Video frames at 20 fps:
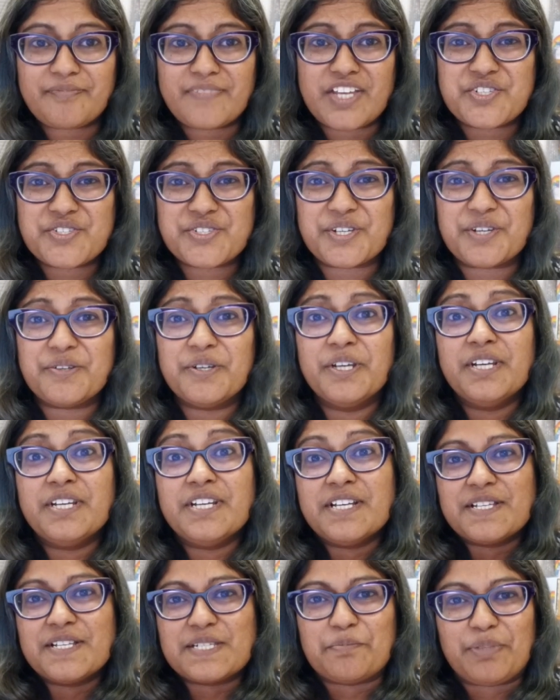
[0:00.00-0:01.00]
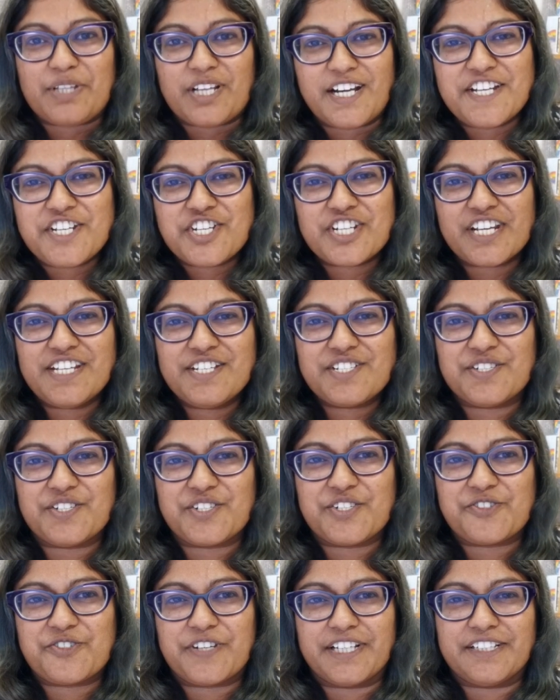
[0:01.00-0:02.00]
So supply chains in
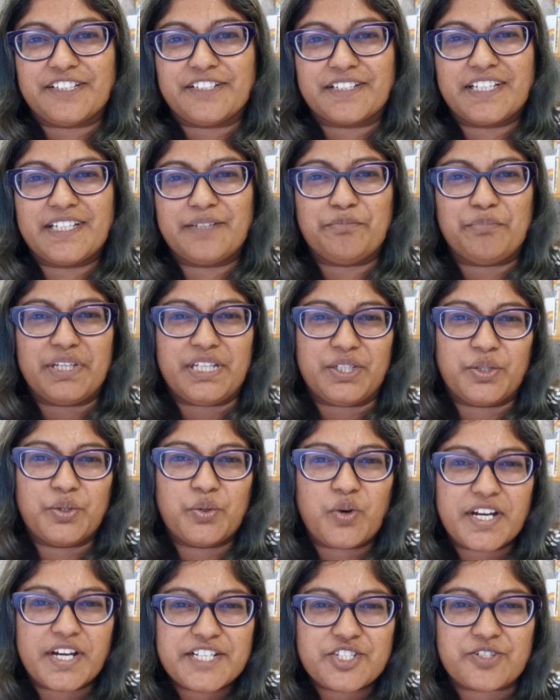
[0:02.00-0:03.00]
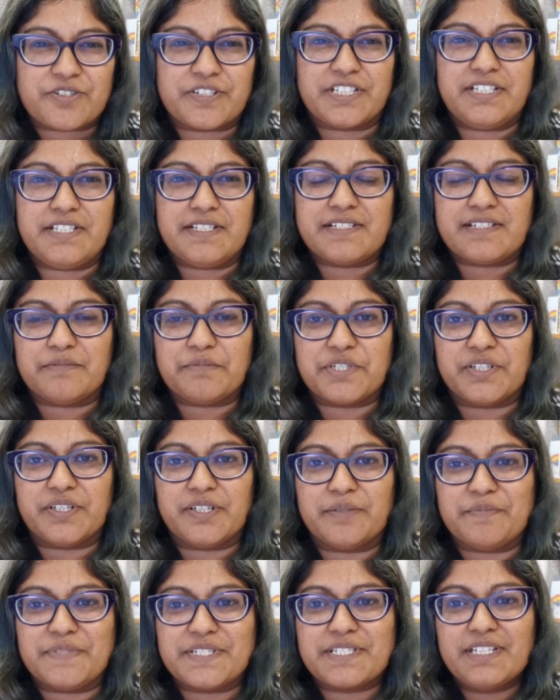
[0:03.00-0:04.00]
Australia can be quite tricky
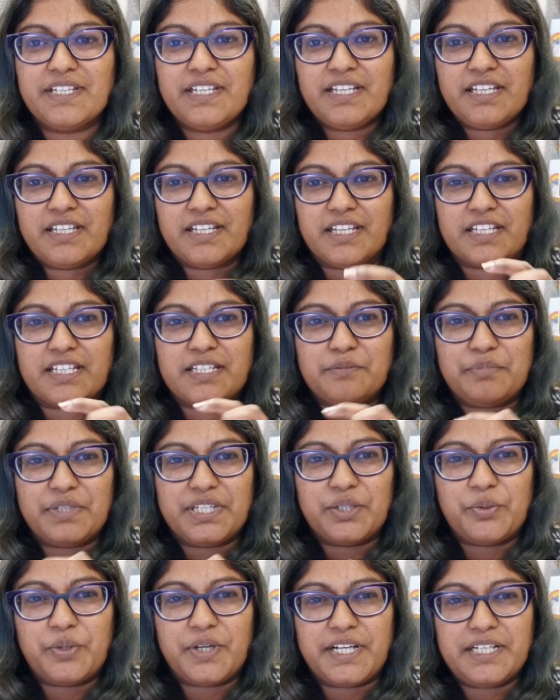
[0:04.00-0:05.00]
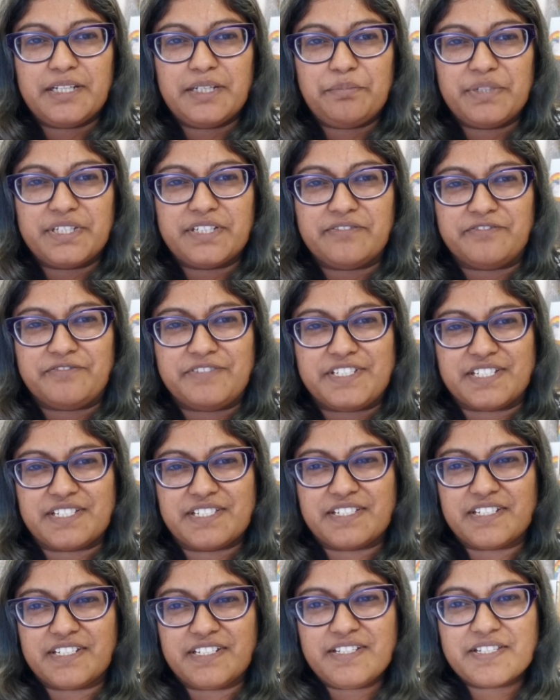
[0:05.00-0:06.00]
sometimes. It can be quite a bit of
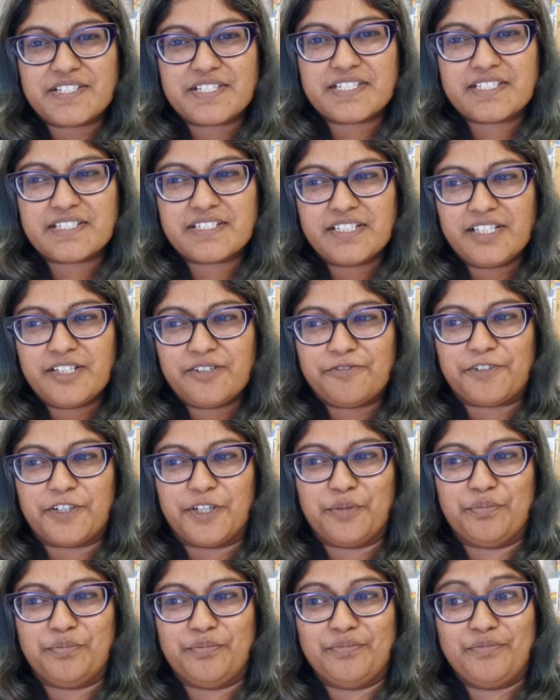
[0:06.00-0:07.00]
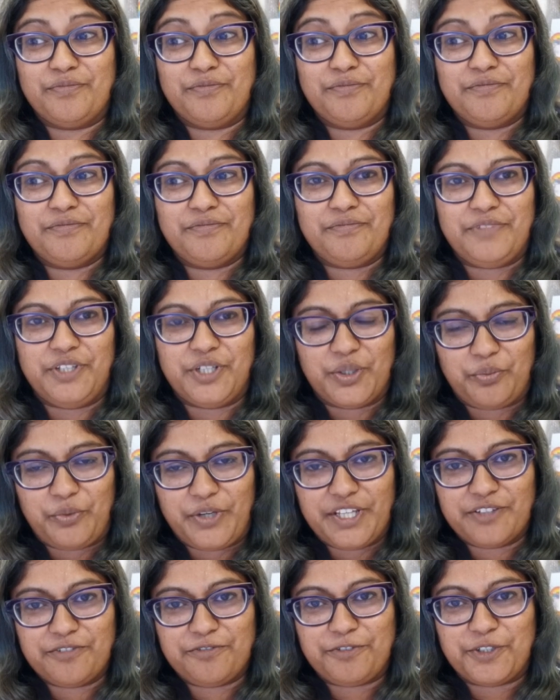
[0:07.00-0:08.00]
distance from you know,
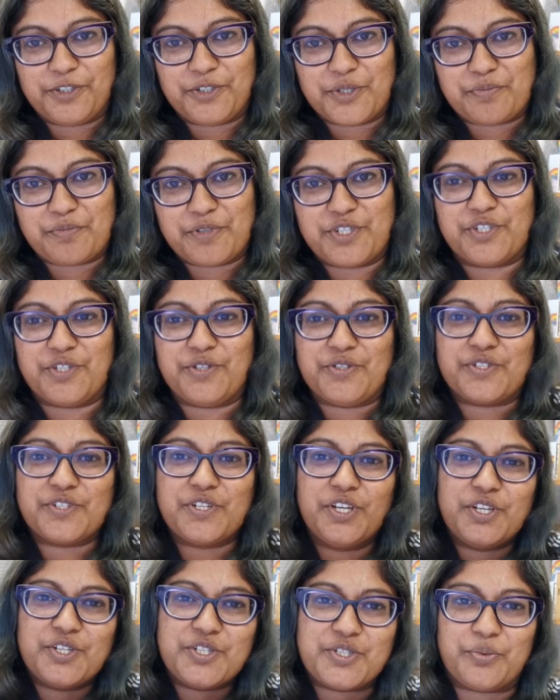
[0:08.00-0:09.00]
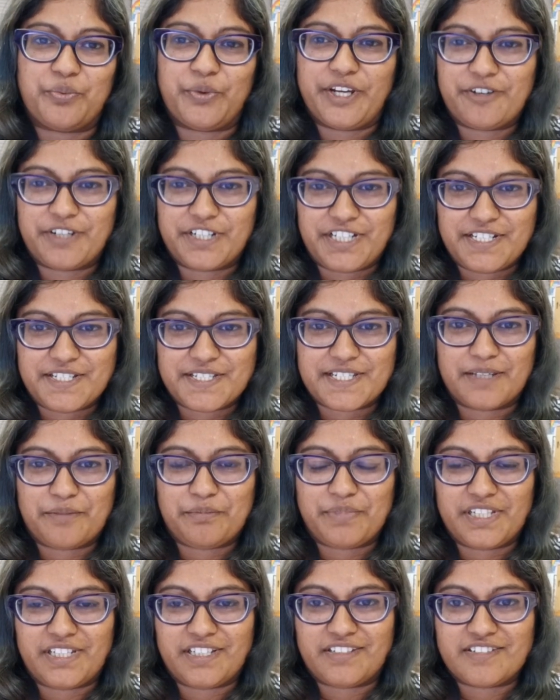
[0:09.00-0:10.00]
where the food is produced to where it ends
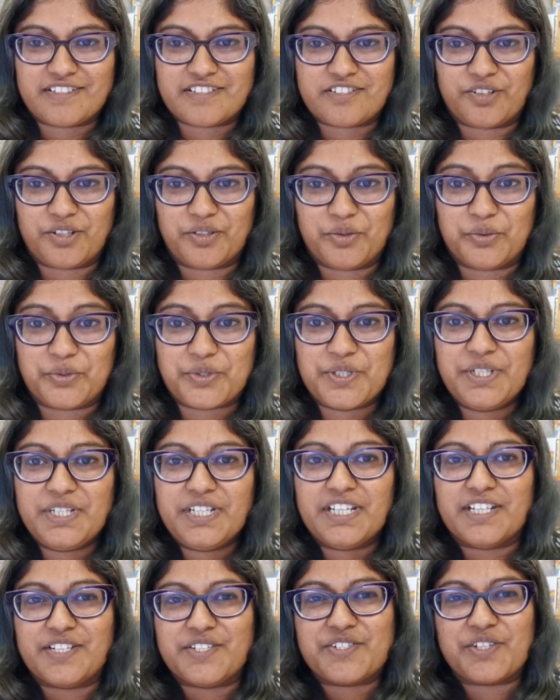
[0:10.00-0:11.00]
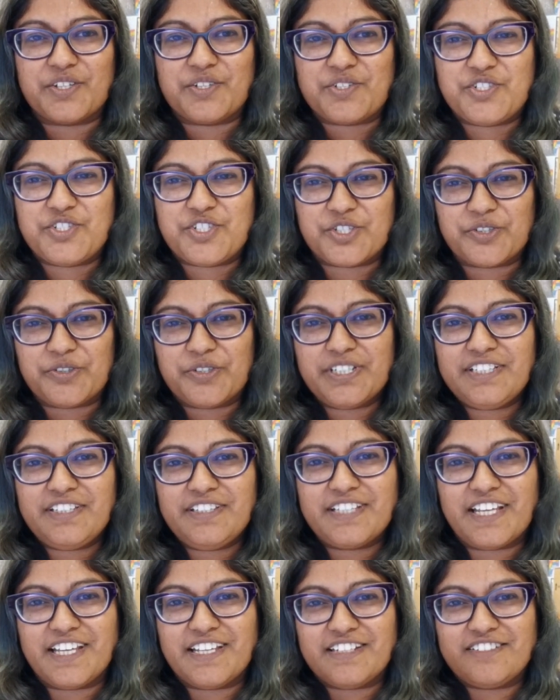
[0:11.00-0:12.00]
up being sold. And so
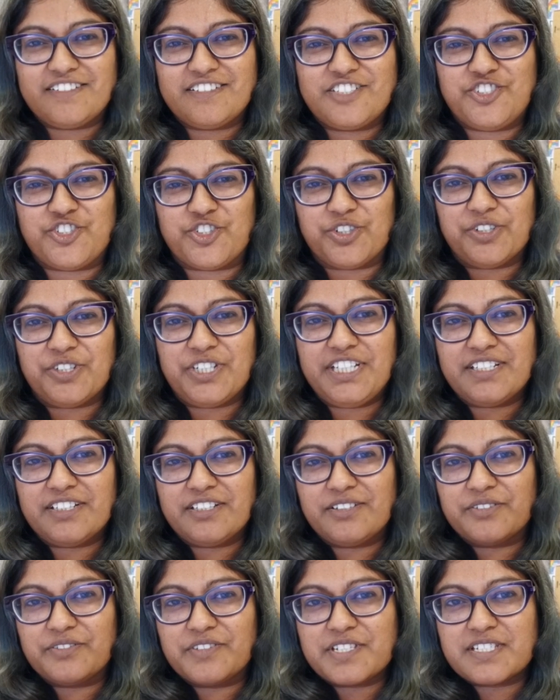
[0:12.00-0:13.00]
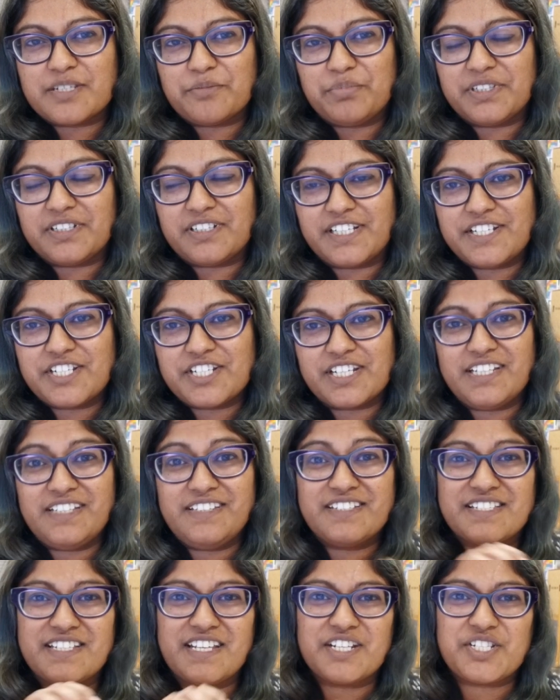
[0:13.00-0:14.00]
during that journey along the supply
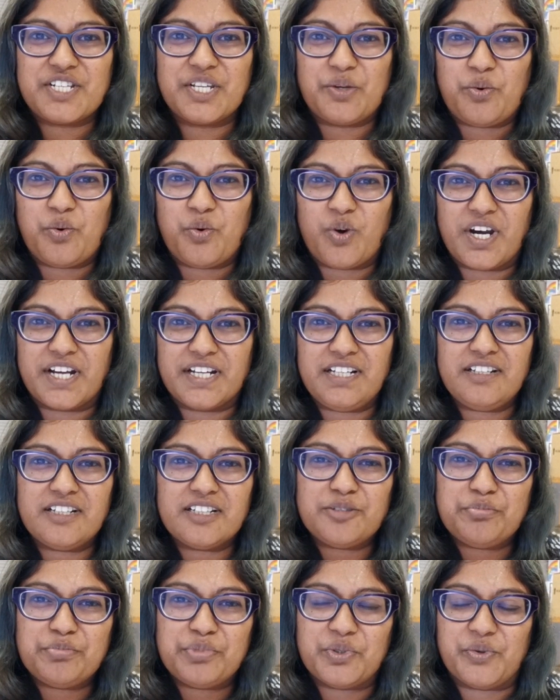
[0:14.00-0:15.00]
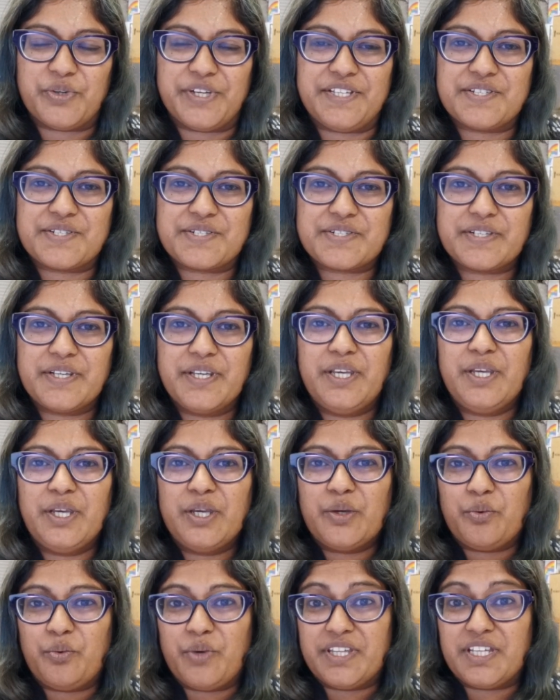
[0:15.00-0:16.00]
chain, there's actually quite a lot of points
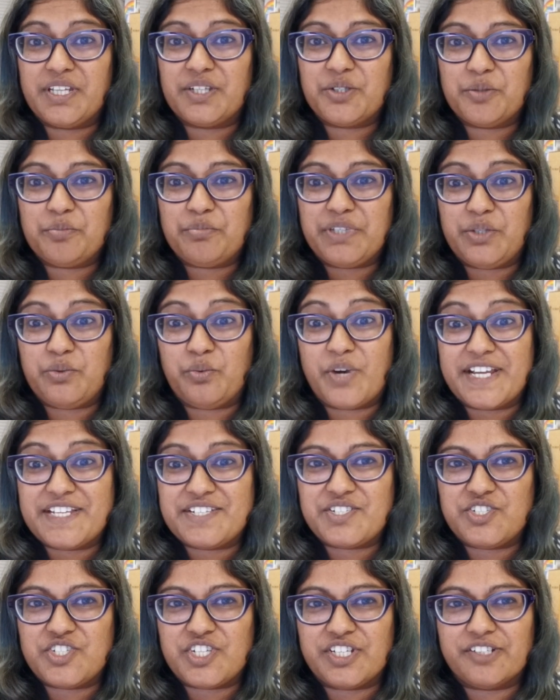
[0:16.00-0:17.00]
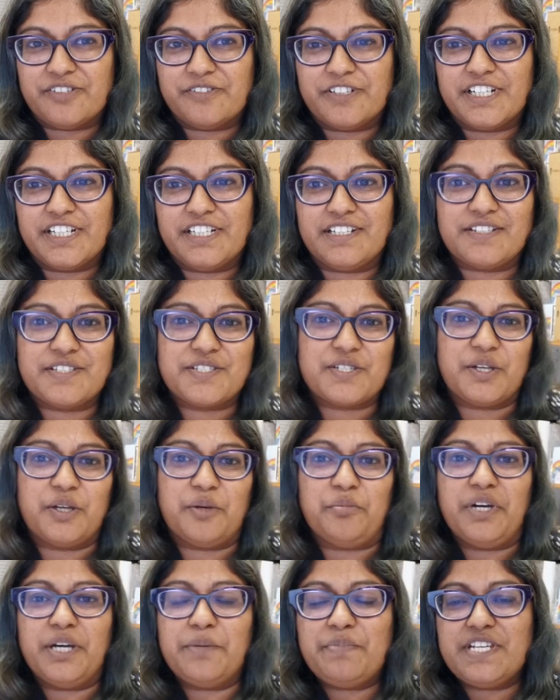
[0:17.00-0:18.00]
where there could be waste generated.
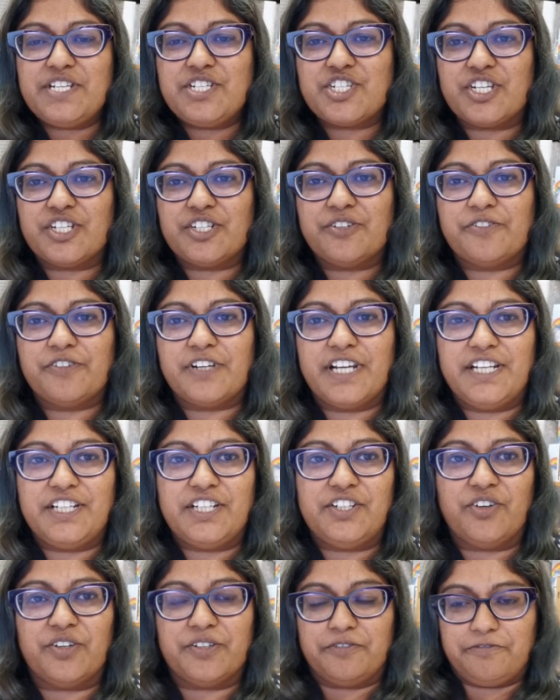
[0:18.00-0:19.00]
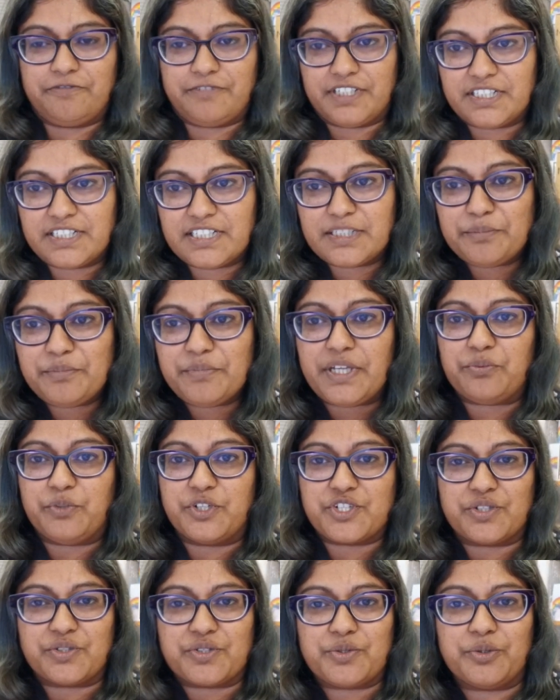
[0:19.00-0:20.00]
So it might be generated on farm,
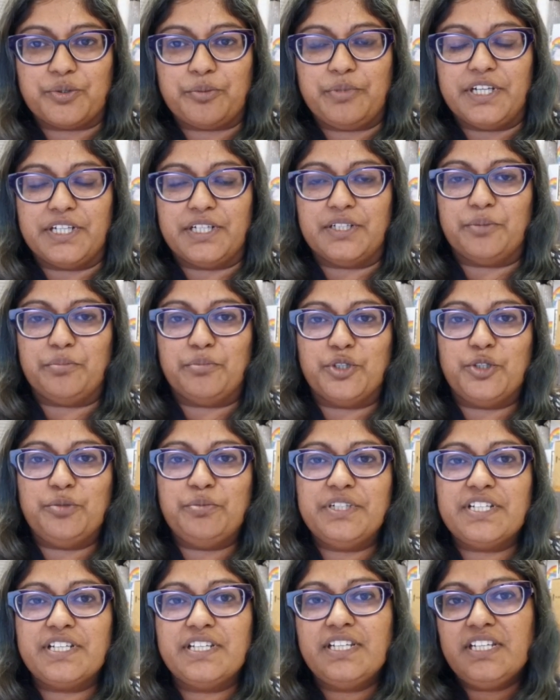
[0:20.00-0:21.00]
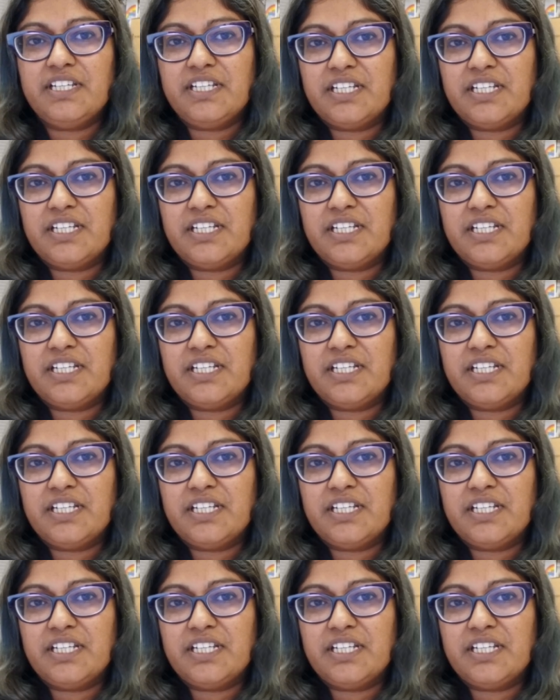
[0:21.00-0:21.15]
which I'll talk about in a moment.